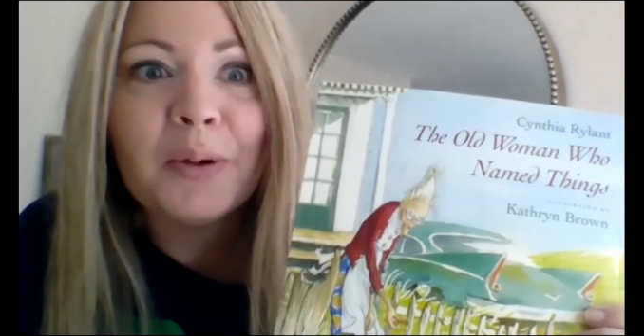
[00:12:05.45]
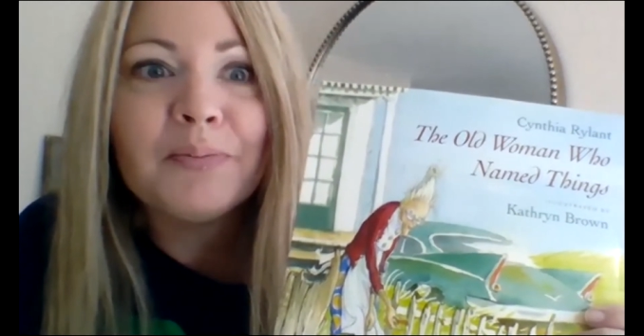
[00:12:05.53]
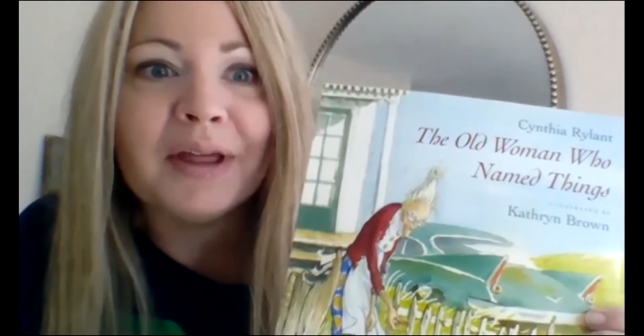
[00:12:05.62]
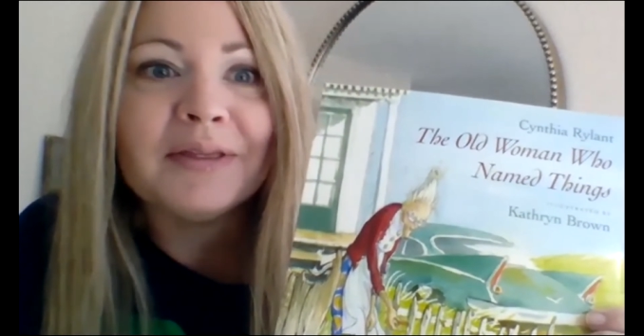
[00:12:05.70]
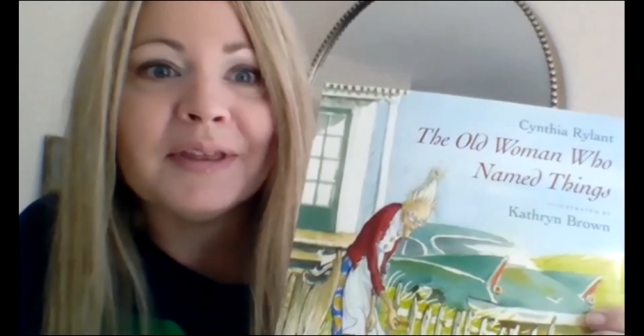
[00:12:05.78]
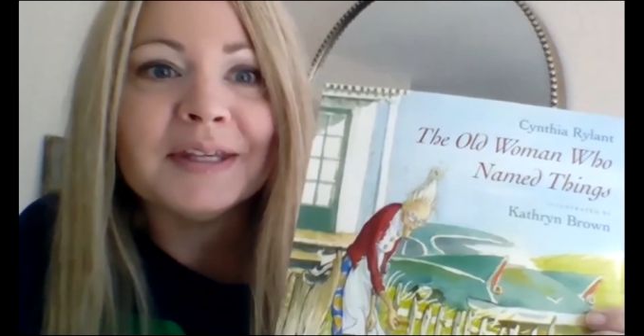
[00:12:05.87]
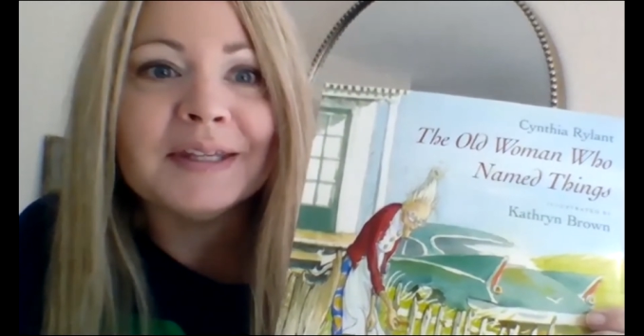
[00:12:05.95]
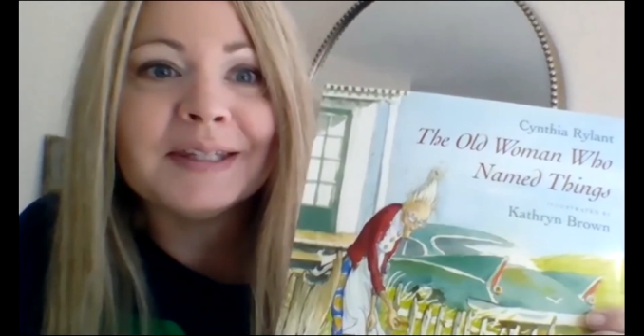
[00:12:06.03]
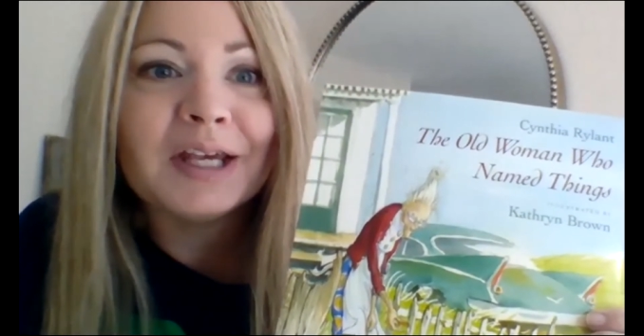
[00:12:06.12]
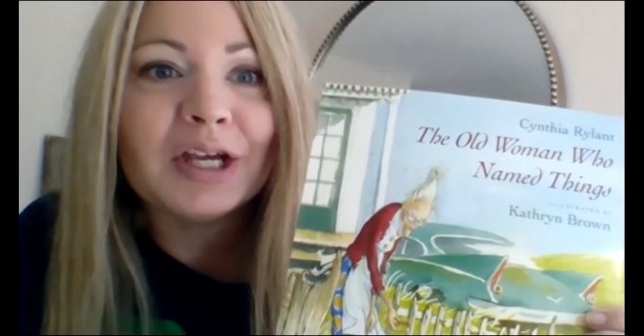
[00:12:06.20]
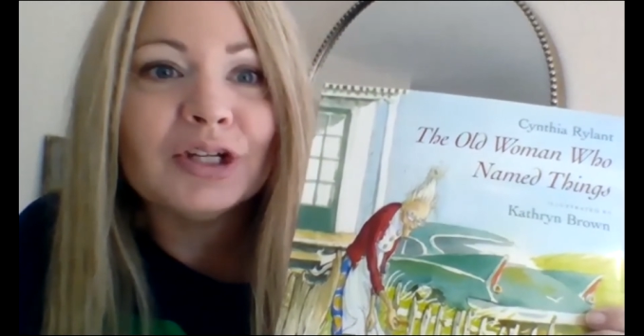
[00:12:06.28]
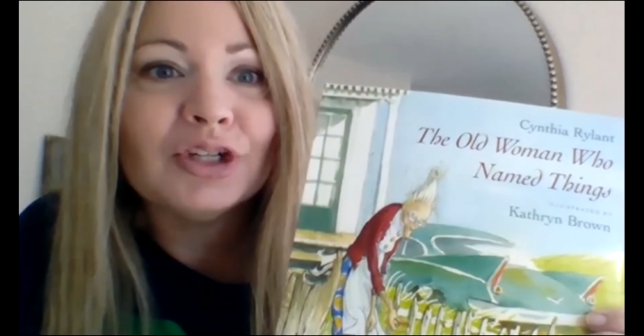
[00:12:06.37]
but this
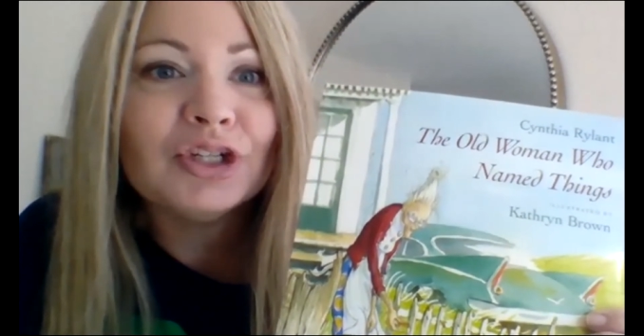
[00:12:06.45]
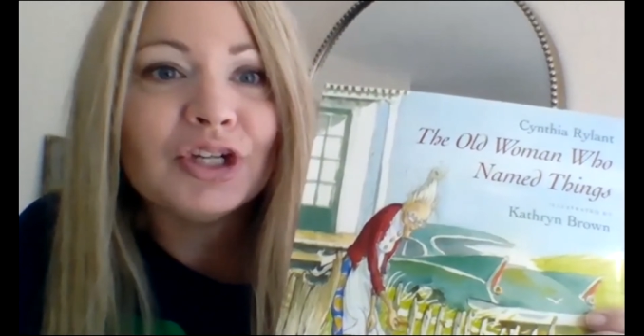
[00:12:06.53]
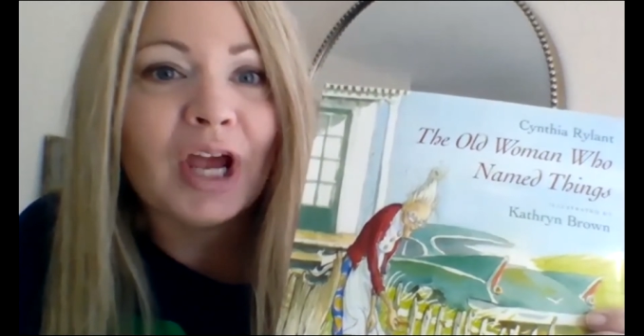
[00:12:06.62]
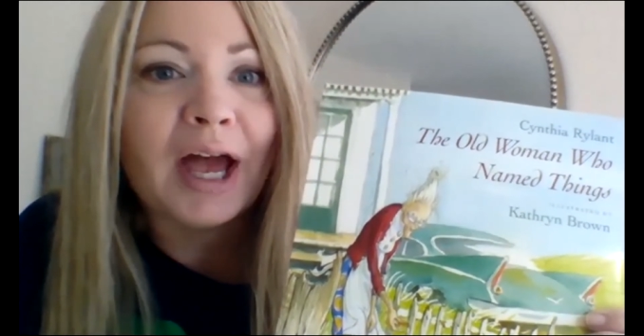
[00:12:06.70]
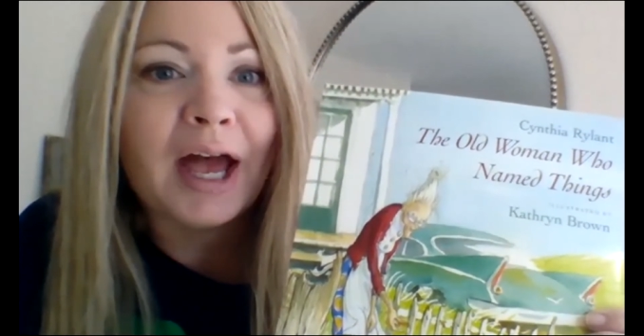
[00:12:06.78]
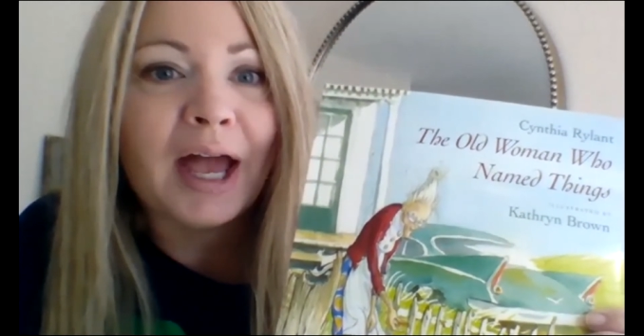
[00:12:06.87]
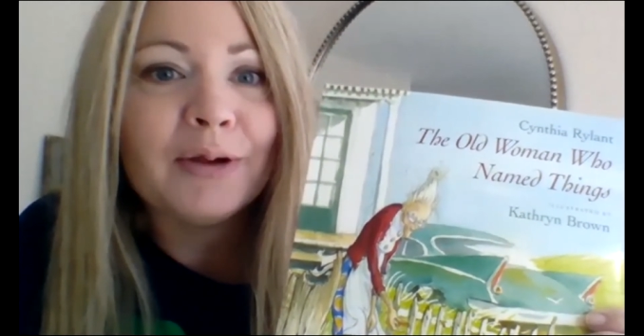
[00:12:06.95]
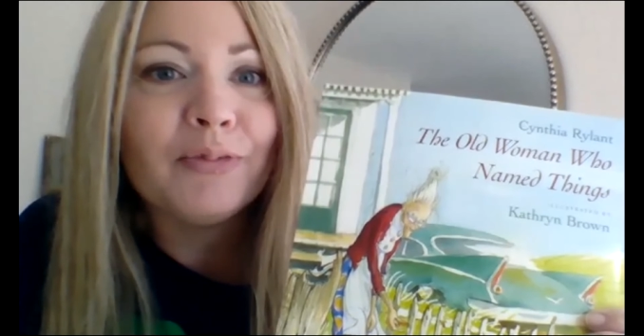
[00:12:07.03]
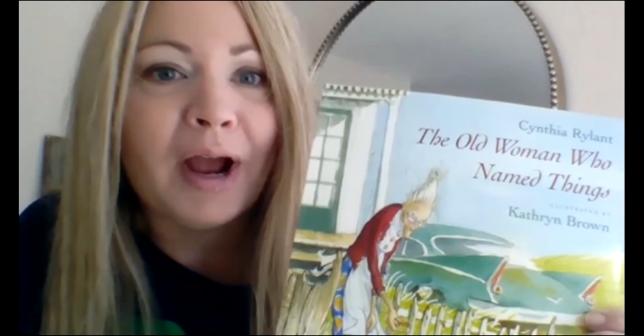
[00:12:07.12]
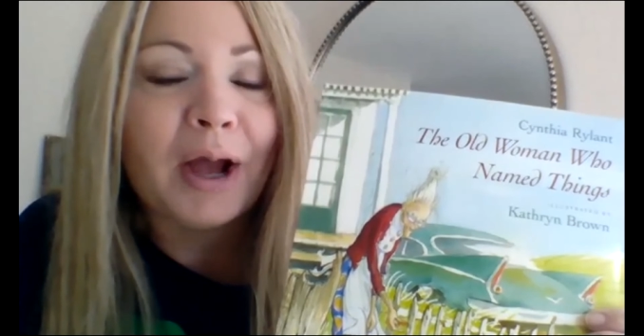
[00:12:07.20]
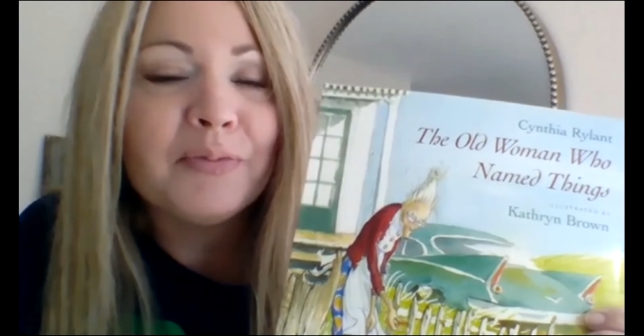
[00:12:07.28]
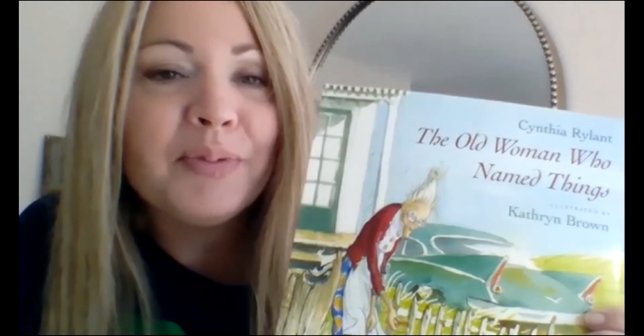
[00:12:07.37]
shy
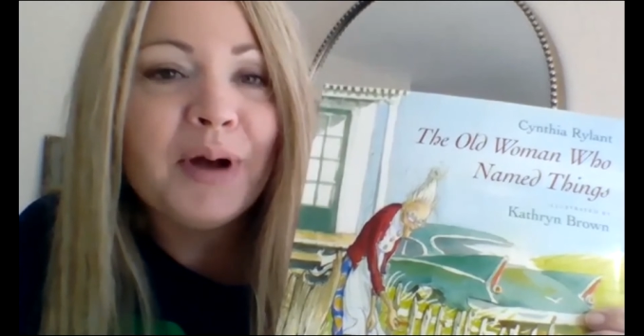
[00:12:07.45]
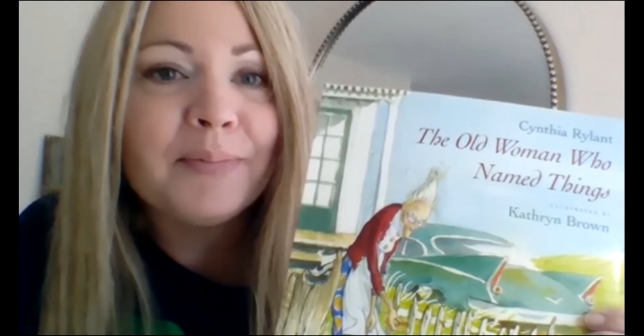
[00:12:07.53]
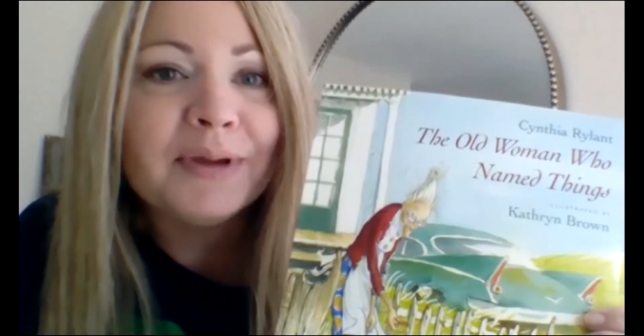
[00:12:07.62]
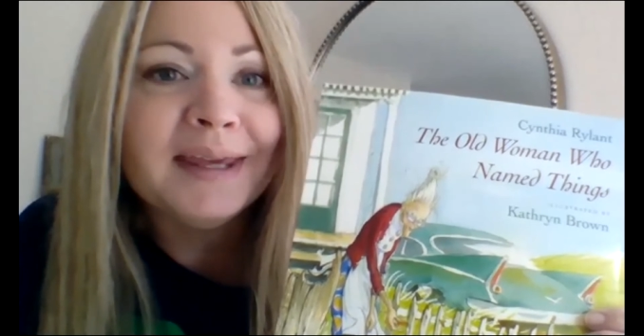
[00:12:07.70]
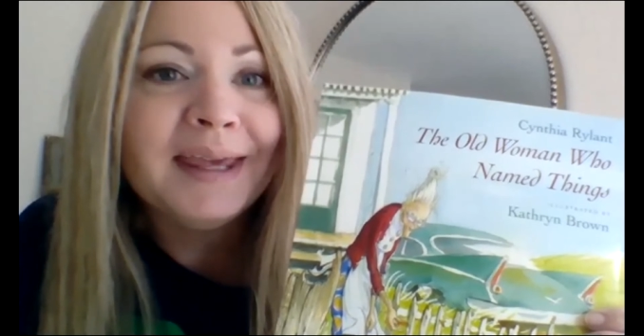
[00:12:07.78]
brown puppy